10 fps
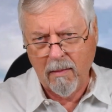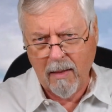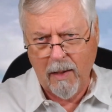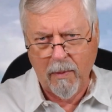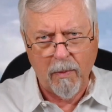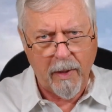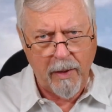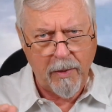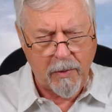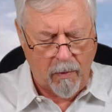I would want to
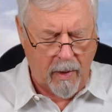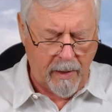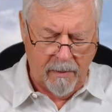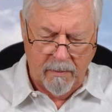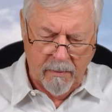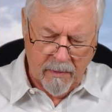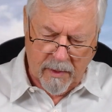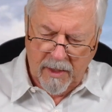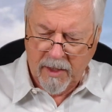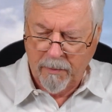use one
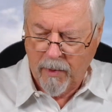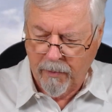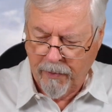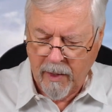system over